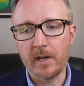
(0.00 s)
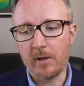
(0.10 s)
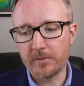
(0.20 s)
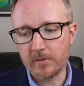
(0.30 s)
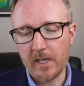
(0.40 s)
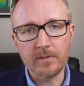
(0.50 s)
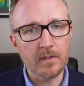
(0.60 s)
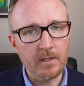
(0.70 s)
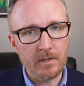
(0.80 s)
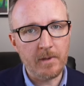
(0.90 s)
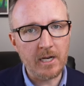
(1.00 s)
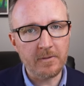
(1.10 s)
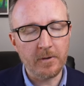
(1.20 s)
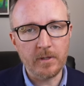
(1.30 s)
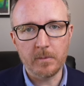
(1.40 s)
and I also tested another
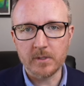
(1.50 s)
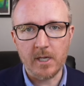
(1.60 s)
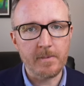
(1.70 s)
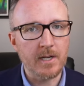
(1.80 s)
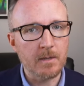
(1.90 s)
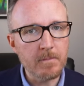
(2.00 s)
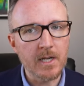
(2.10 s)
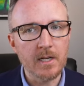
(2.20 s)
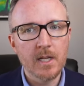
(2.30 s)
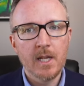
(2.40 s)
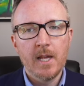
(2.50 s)
microphone that we'll talk about in a minute,